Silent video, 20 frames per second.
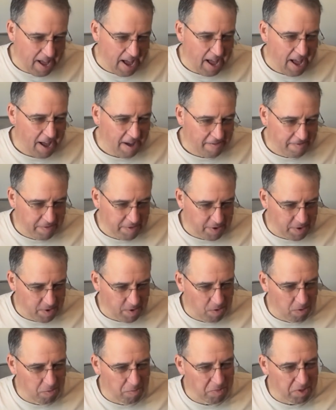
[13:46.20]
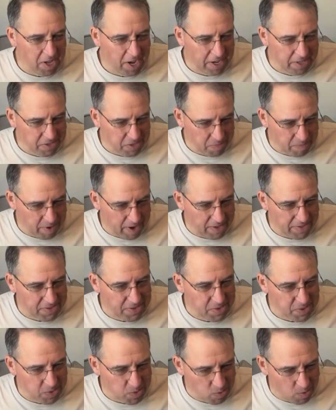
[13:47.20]
have their own blind
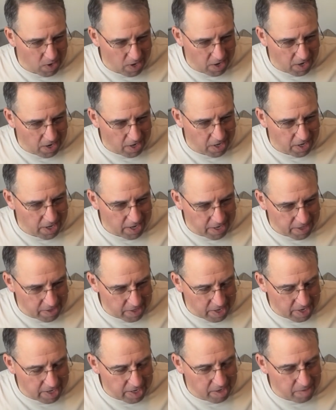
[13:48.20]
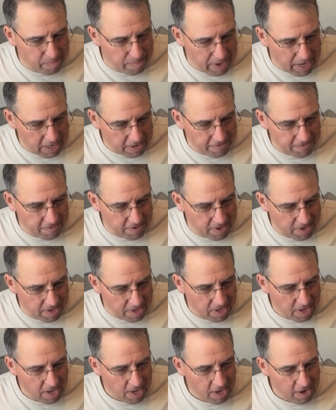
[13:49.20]
spots as well, and they could benefit
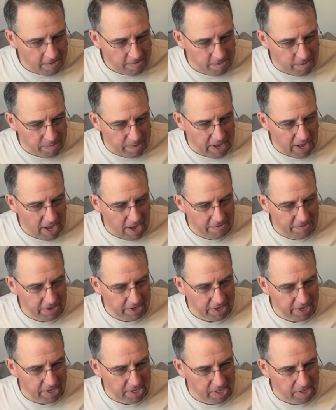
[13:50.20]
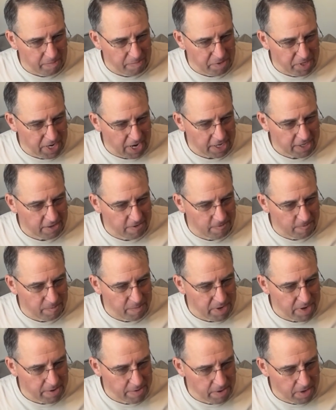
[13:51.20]
from having an objective
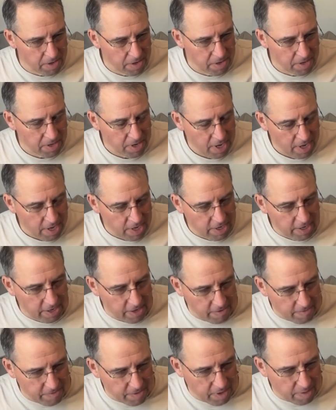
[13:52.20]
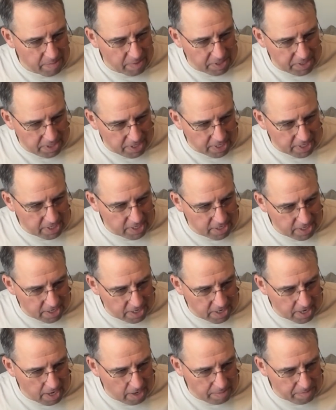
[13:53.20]
mirror give them a
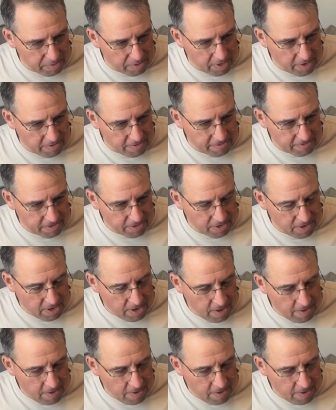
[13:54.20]
dignity uplift.